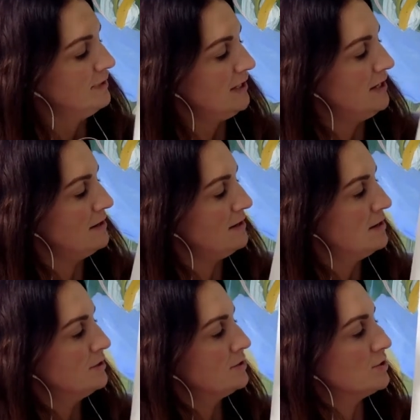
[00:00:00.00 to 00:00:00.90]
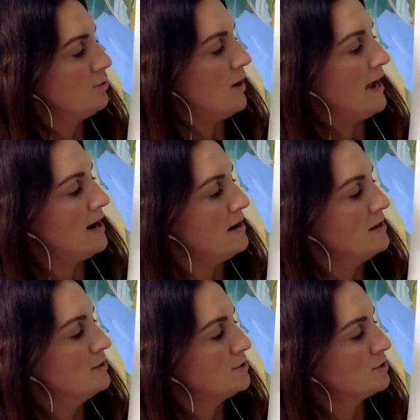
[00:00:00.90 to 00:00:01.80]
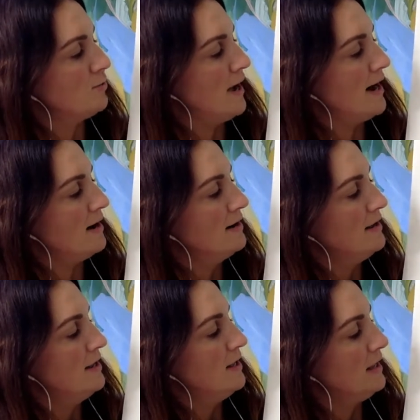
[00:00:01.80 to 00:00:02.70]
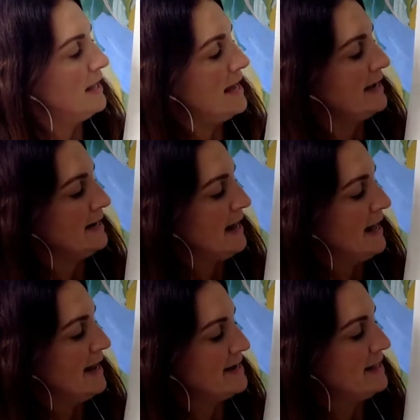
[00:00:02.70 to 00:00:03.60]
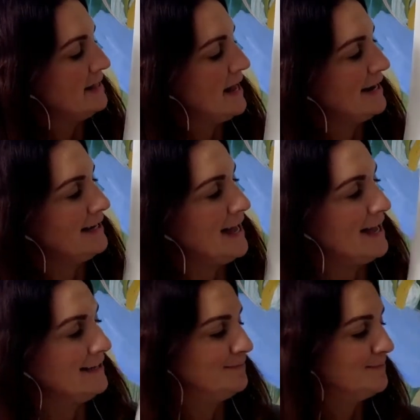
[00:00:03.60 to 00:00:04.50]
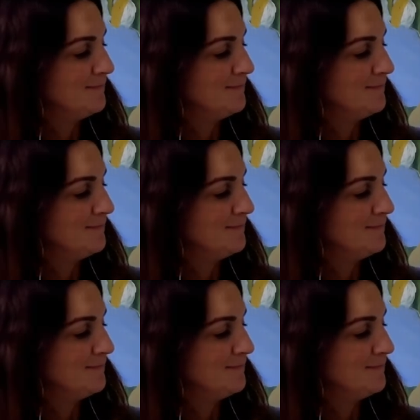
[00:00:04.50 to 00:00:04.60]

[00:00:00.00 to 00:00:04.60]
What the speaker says: Here, square, square, line, line, line, line.